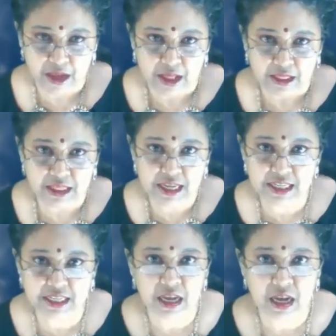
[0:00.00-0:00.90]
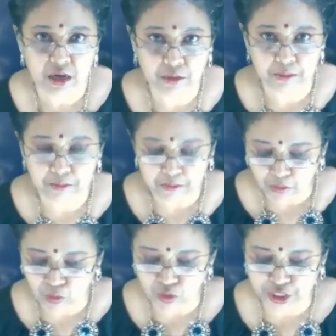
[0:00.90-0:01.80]
This
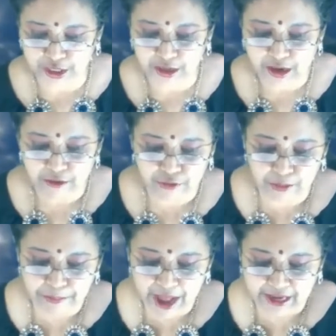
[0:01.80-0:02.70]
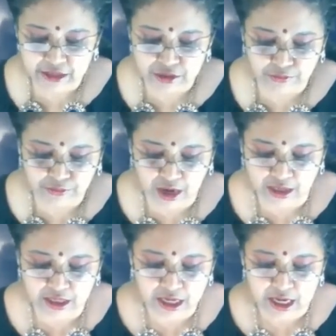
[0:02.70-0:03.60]
motion from back to
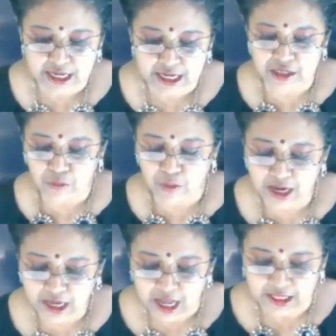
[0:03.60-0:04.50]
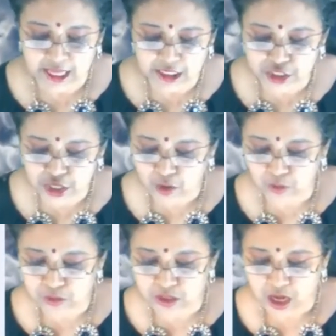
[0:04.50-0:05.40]
front is the one that
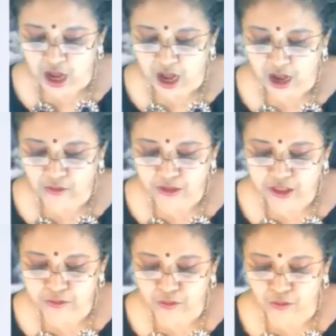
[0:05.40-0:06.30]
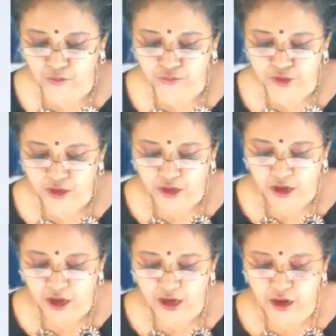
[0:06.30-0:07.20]
shows how it's moved
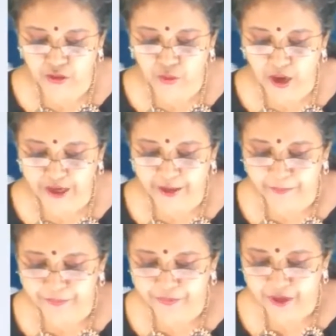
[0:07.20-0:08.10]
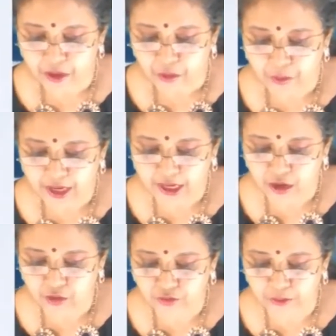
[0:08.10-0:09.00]
around the wire. When it
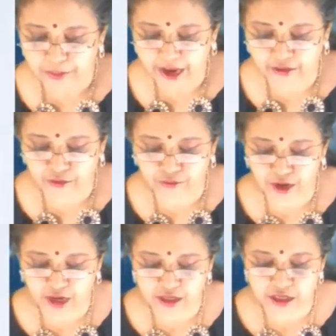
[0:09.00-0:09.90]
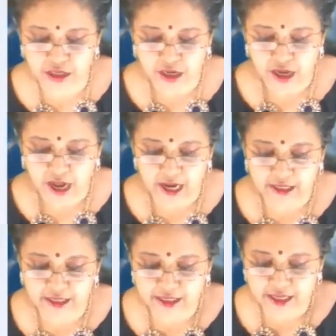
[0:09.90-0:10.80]
goes from back to front, and
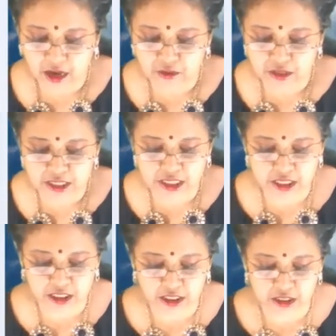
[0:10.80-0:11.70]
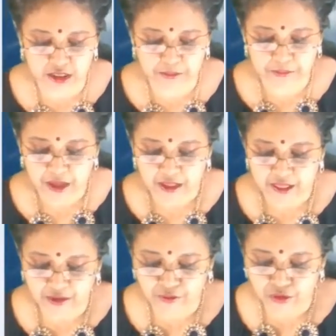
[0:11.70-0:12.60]
this is how it is circled.
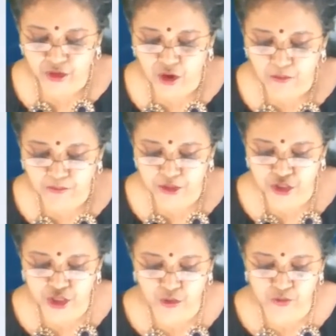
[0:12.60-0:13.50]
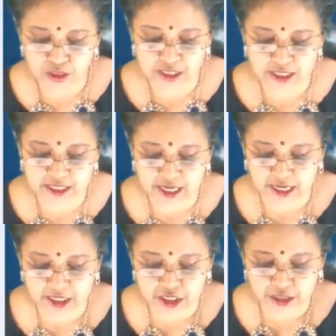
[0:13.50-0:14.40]
Therefore, the compass shows in this
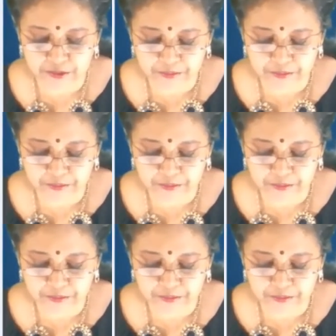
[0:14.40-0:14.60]
direction.